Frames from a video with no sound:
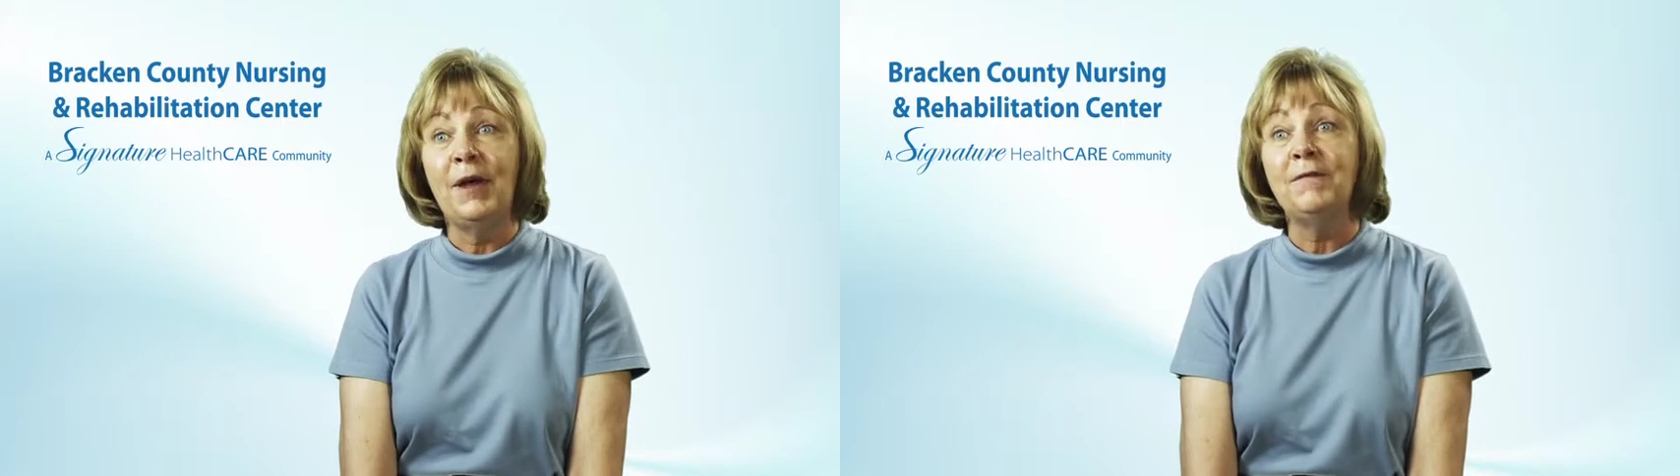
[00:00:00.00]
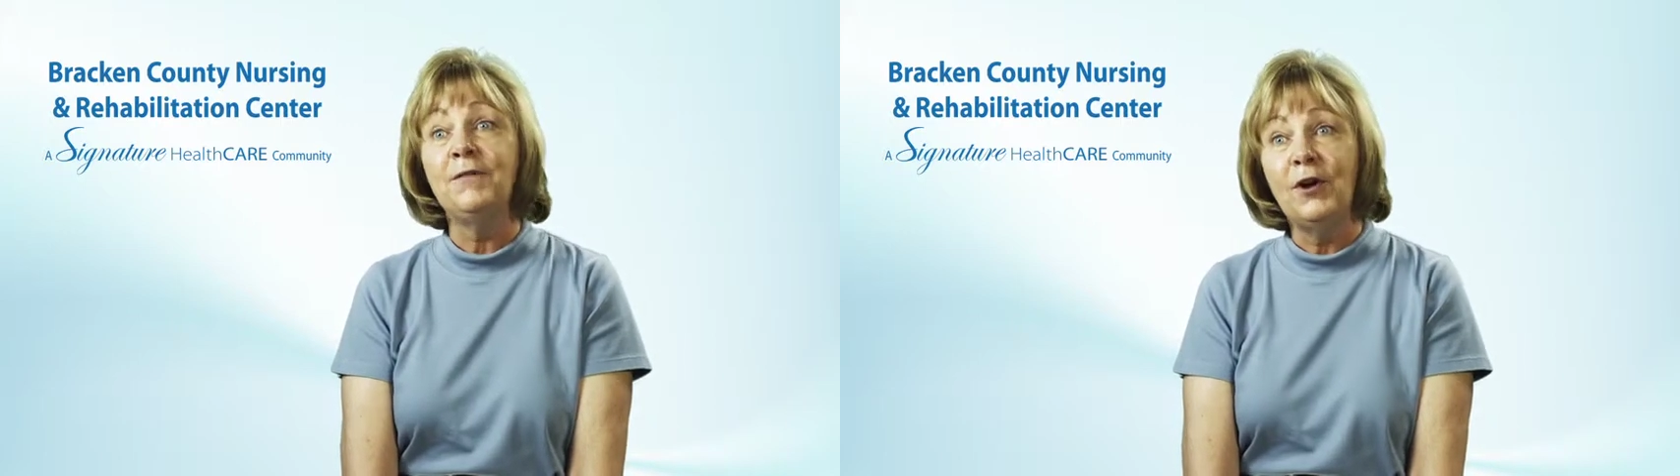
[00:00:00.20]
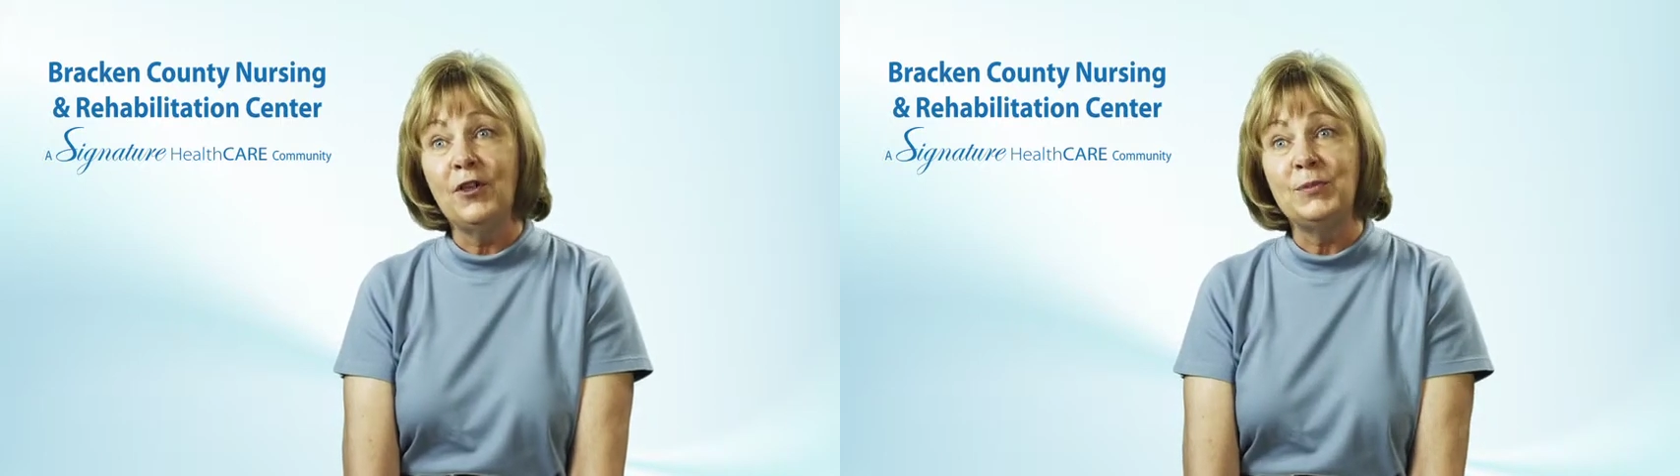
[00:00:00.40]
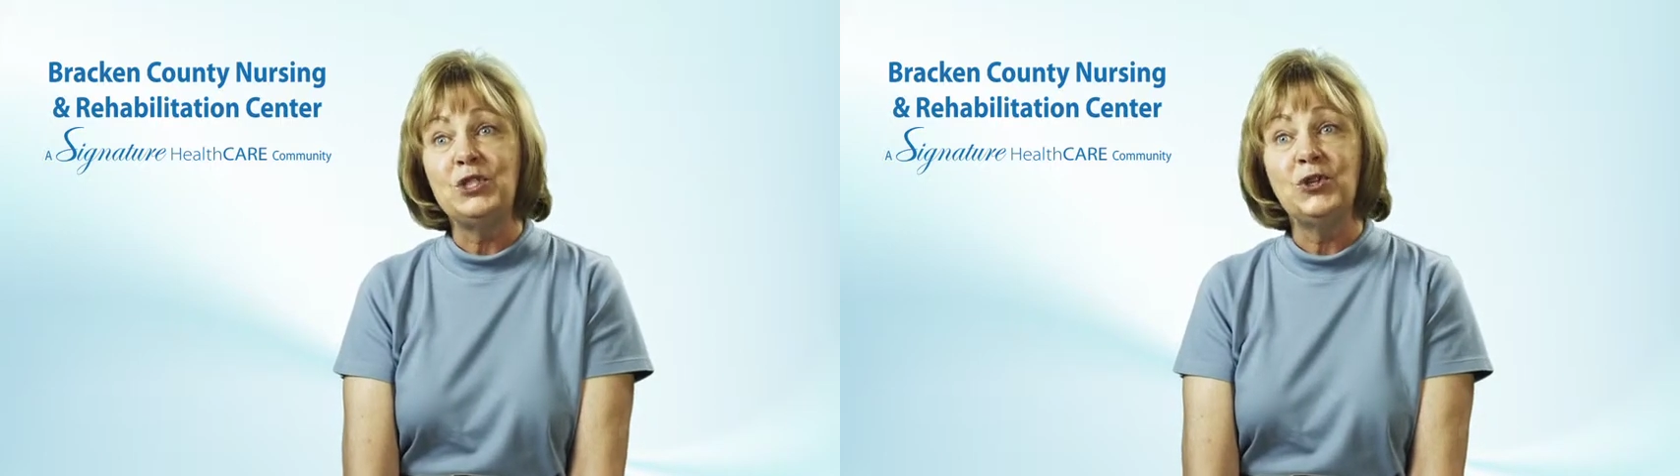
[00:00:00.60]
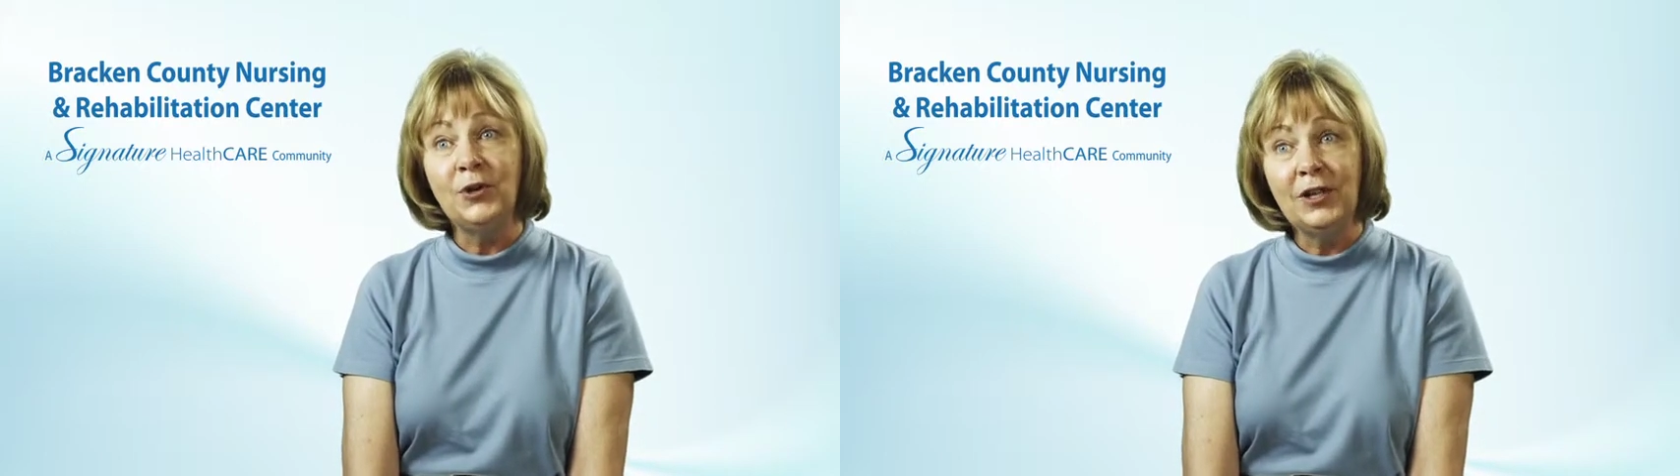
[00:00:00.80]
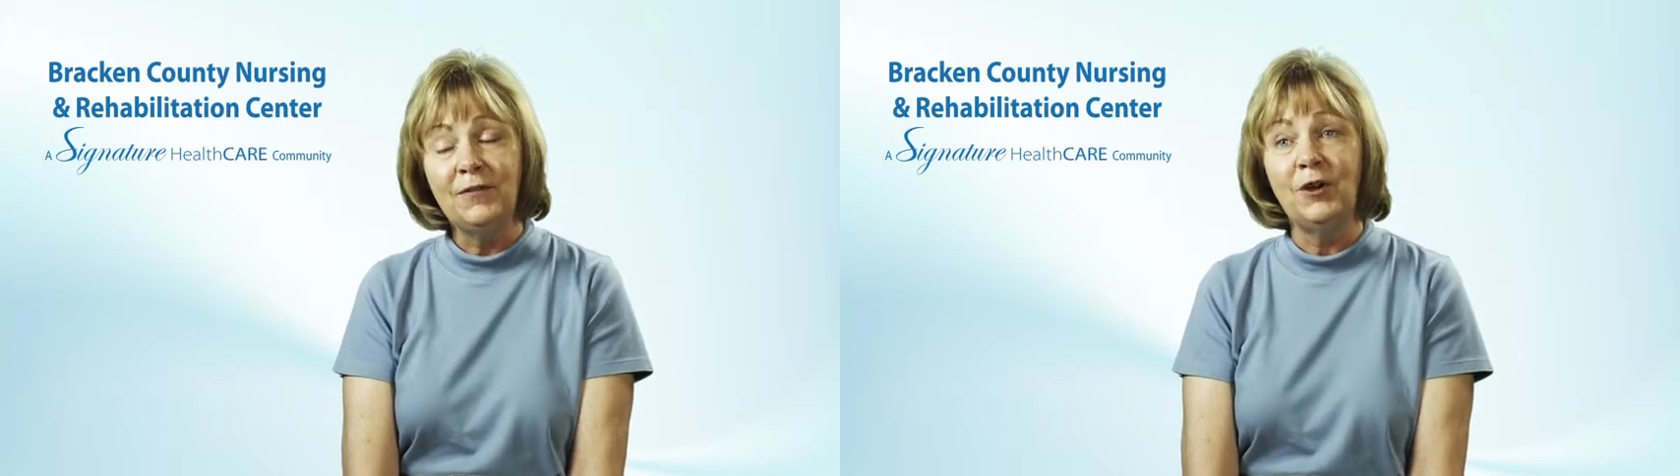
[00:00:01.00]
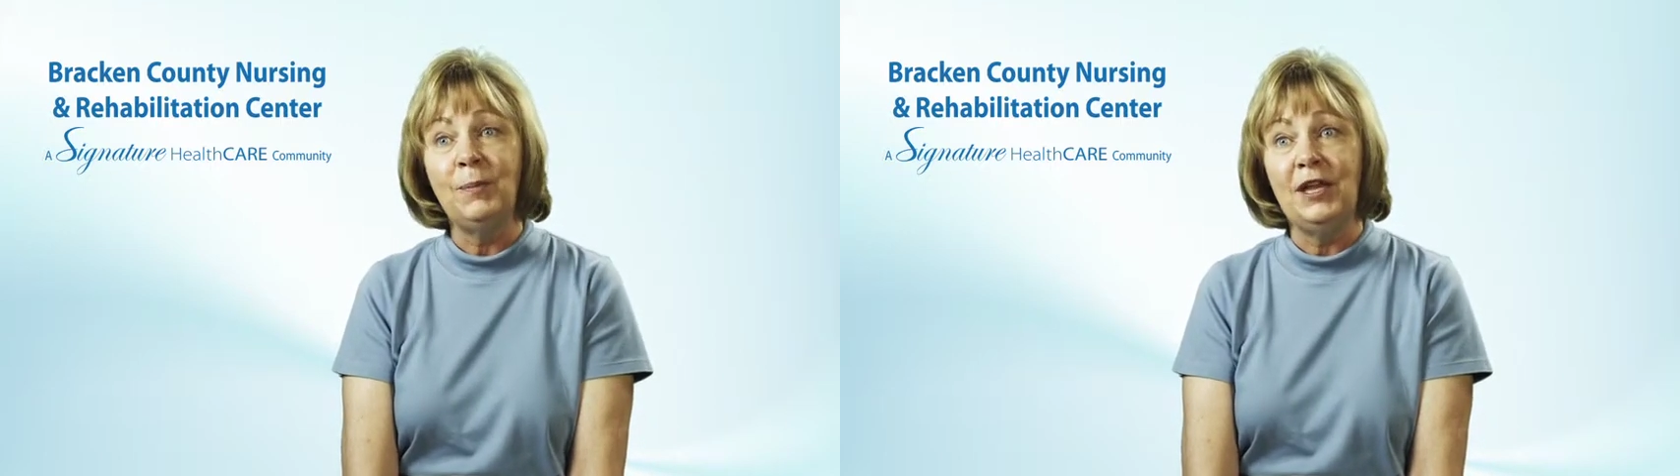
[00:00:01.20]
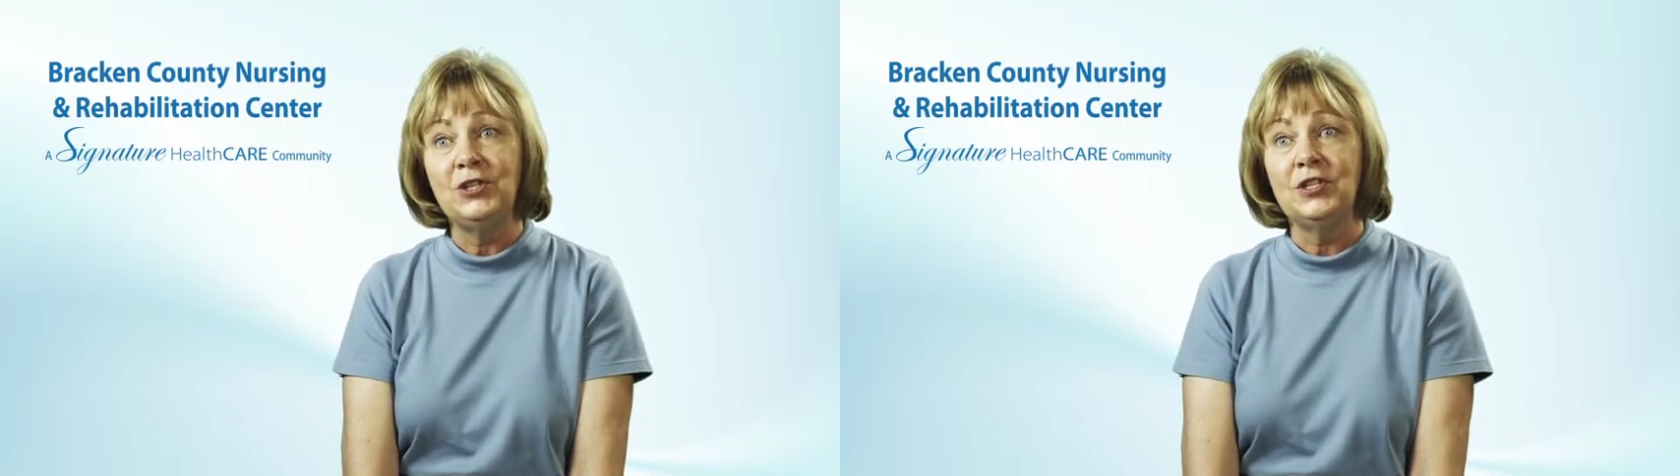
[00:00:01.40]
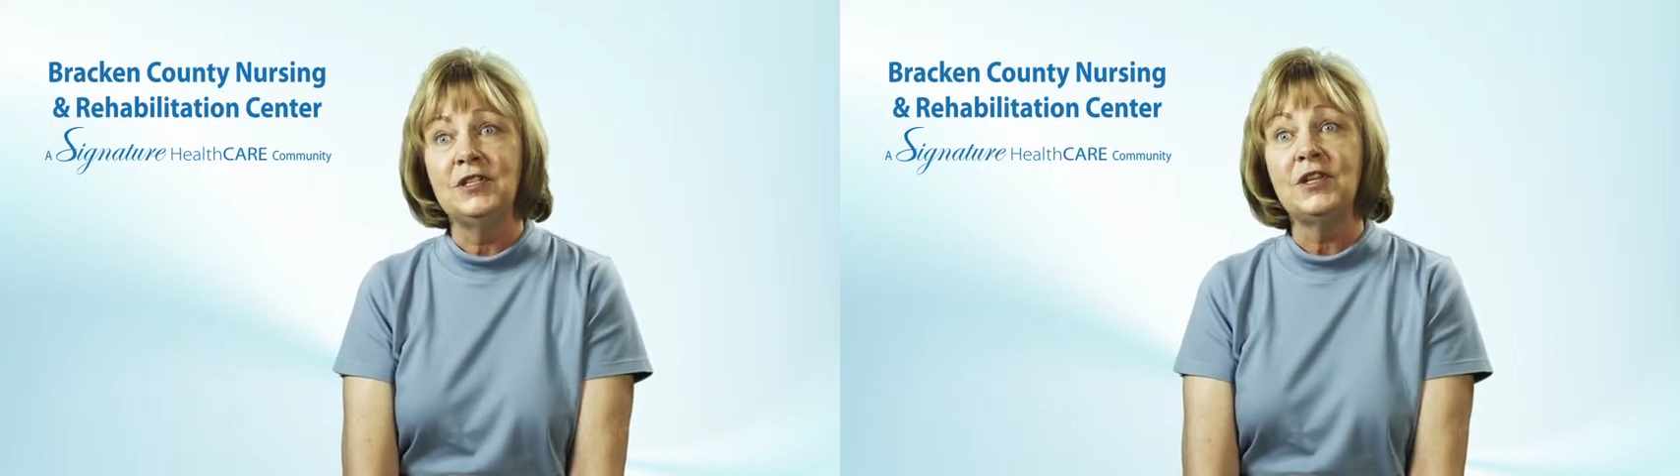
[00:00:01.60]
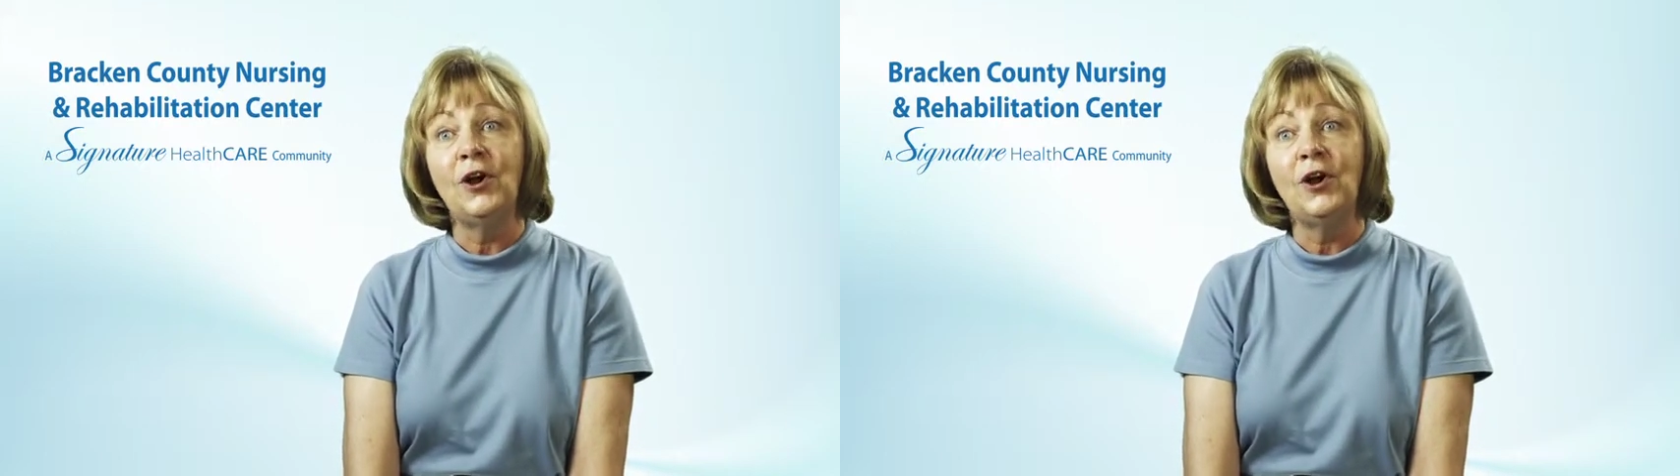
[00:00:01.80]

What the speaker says: by far the majority of our patients